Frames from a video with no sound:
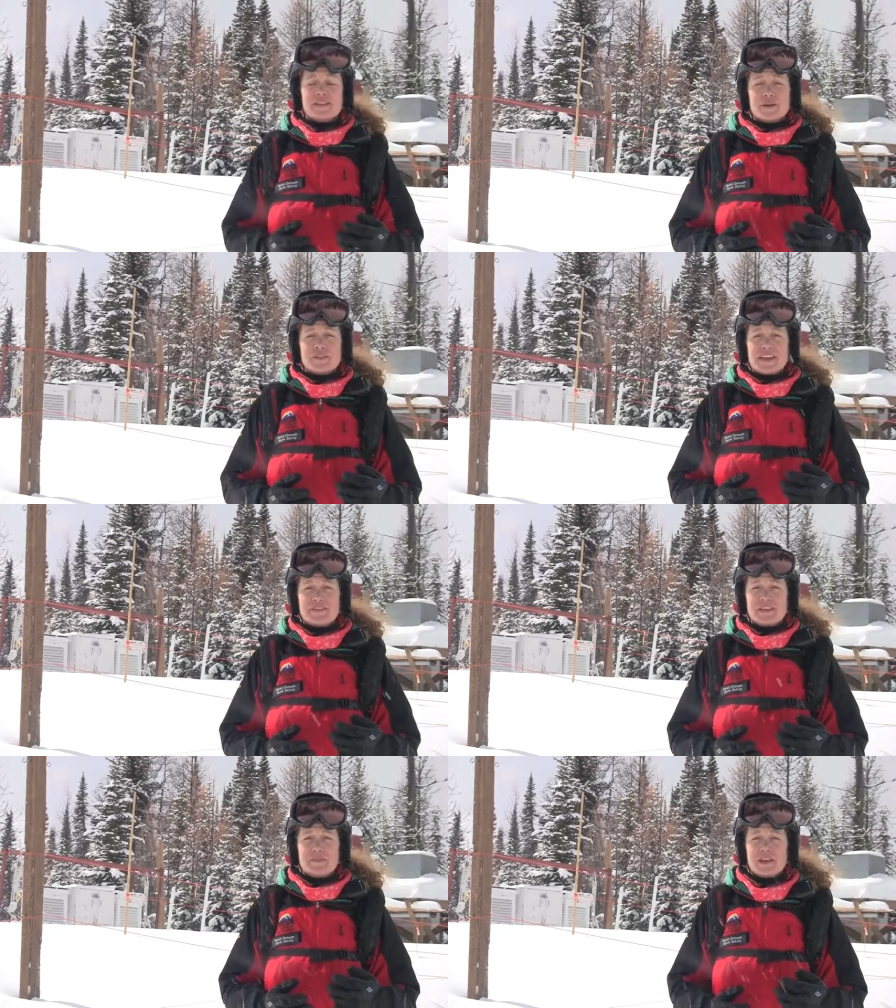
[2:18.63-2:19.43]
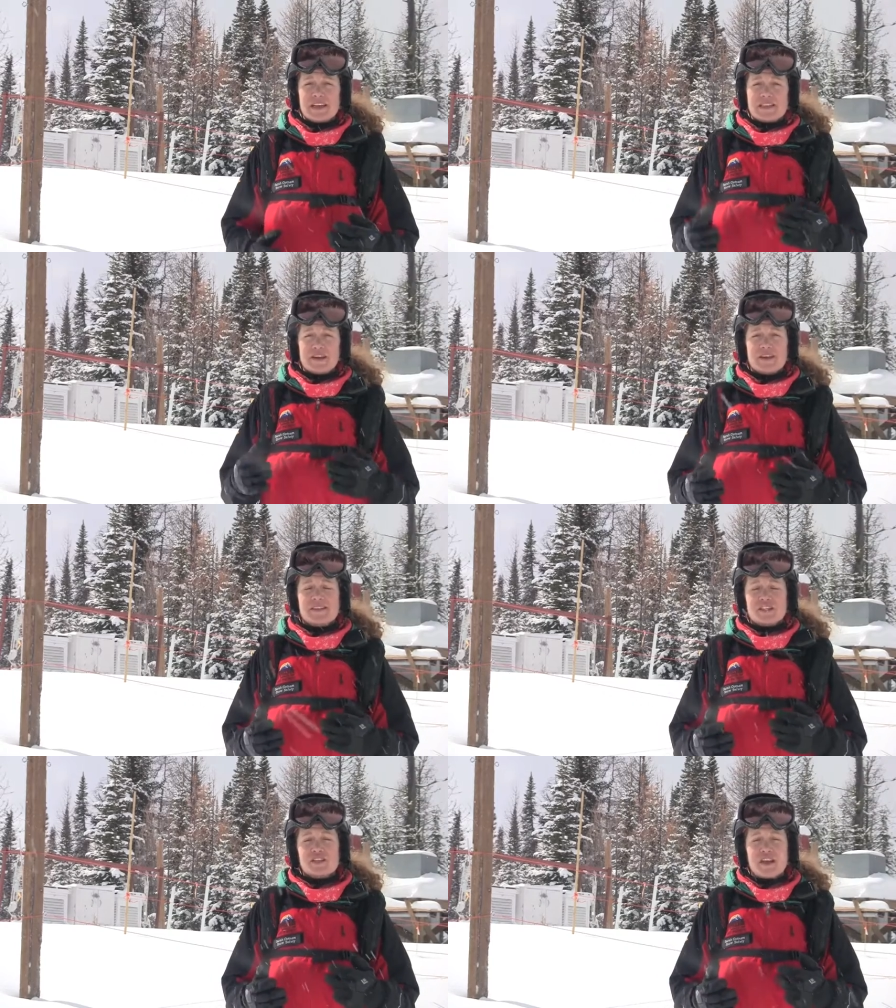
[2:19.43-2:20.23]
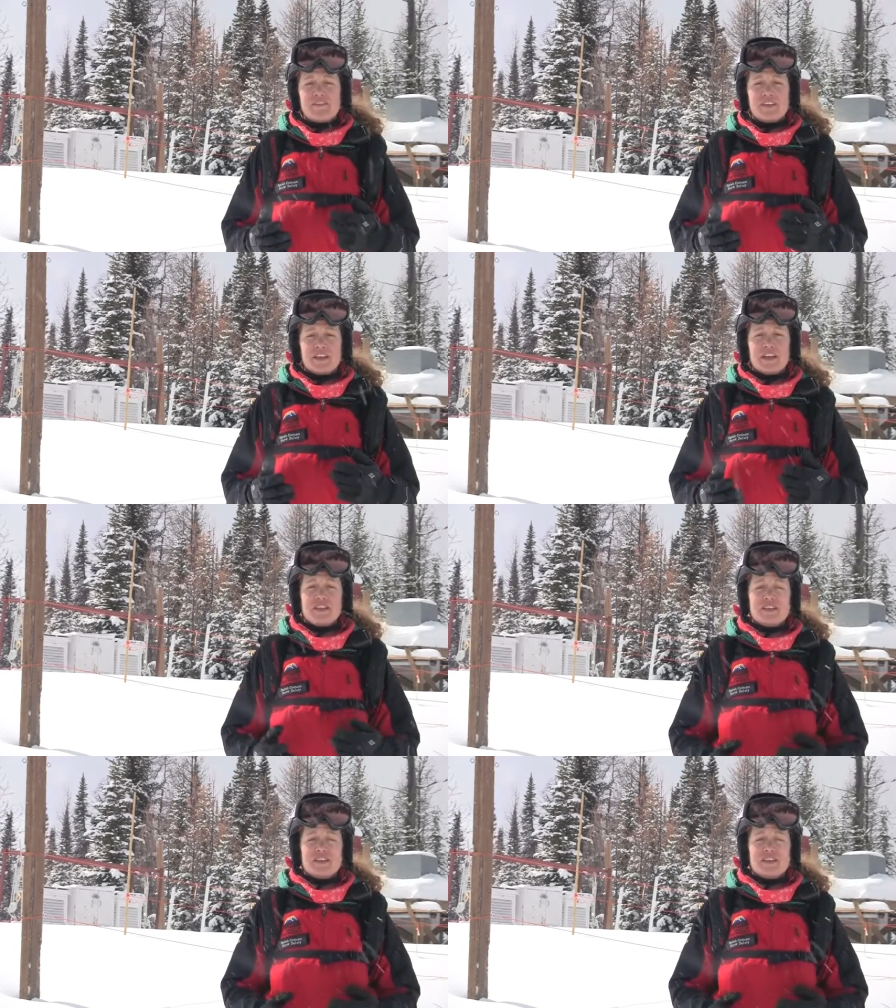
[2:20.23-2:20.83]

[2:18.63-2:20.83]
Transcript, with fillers: snow safety plays here at Sunshine Village